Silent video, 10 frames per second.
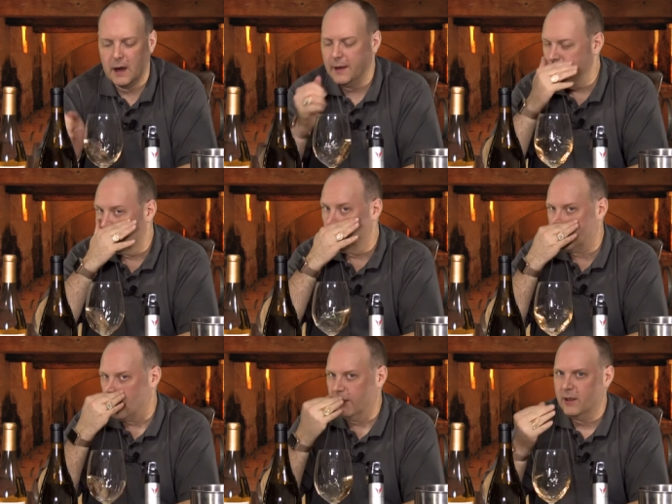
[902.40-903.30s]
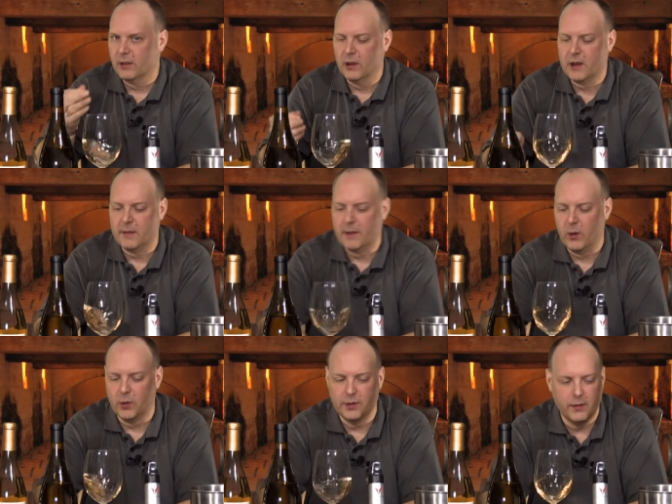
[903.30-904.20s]
I'll either look I'll either look at my
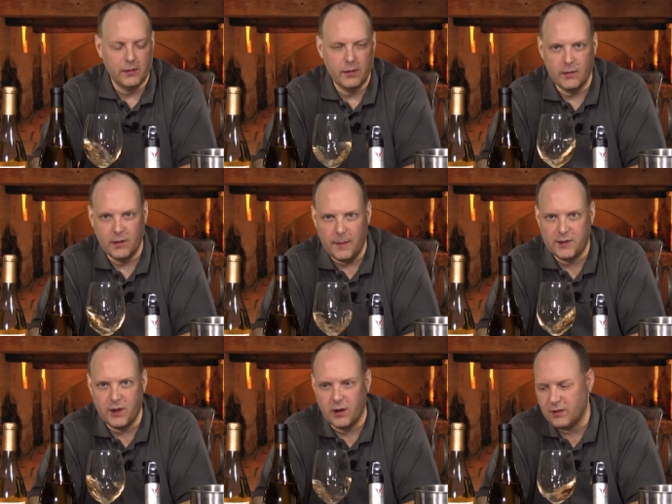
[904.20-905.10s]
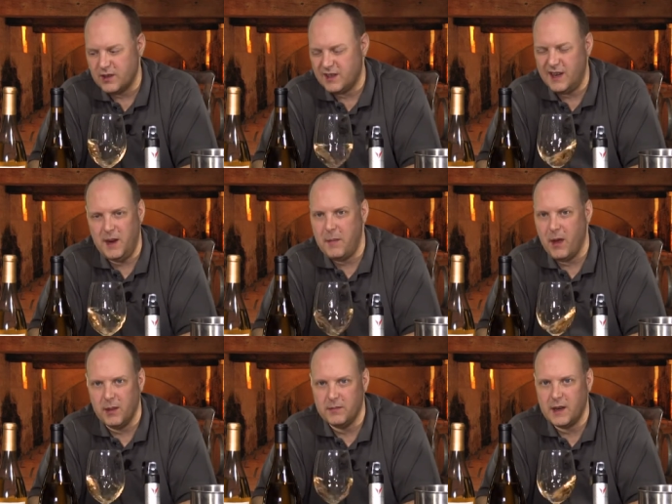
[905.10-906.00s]
old episode or I'll just
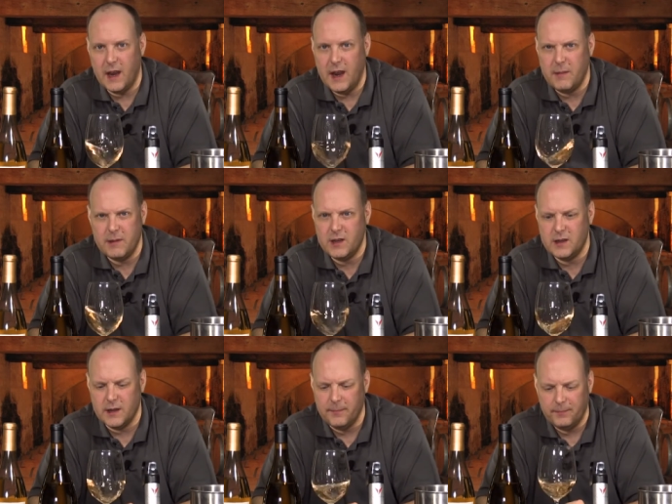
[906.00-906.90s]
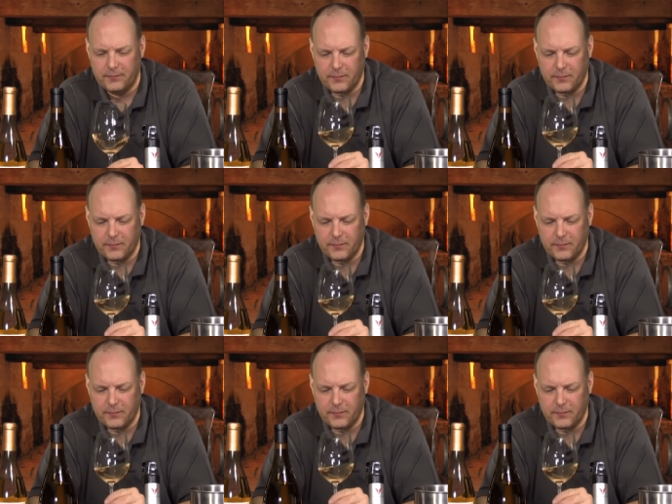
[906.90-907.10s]
email them and say, hey, how much is it?